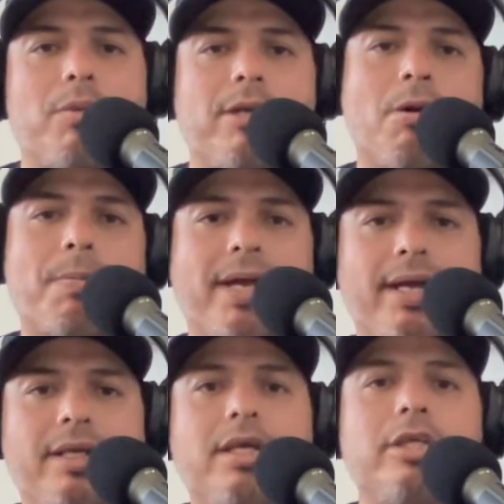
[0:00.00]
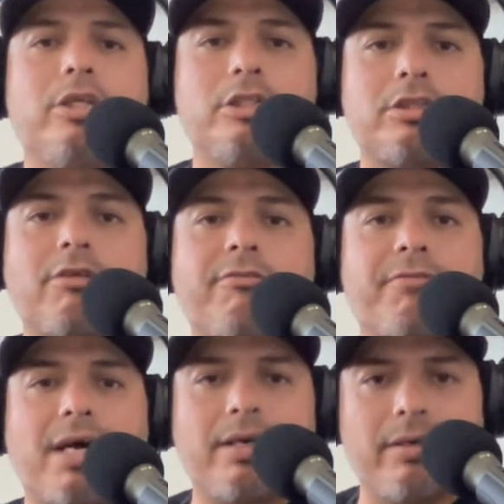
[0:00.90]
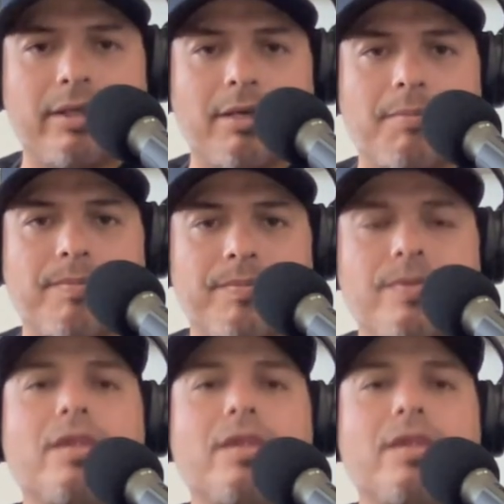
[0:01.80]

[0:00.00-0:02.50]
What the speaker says: with no pay. You should fire them.